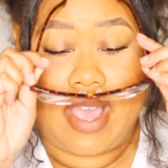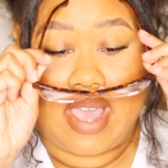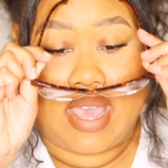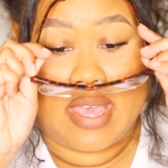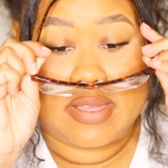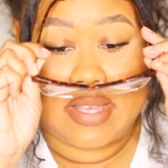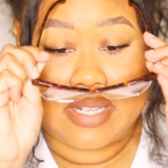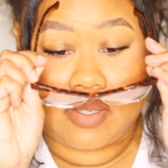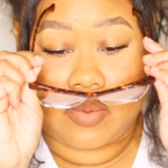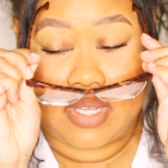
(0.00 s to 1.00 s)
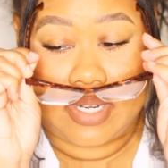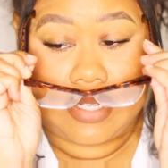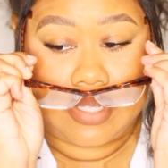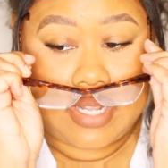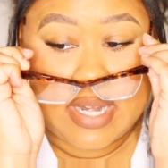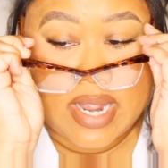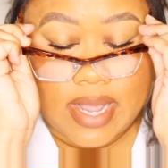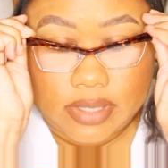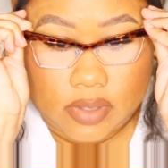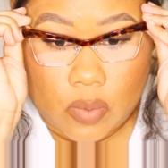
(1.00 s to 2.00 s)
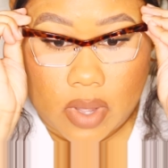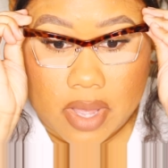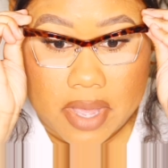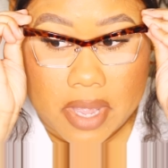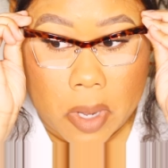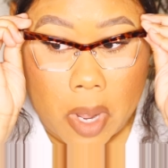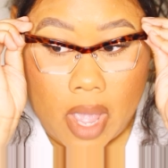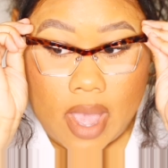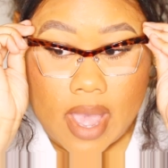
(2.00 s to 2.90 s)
and this one is the next one,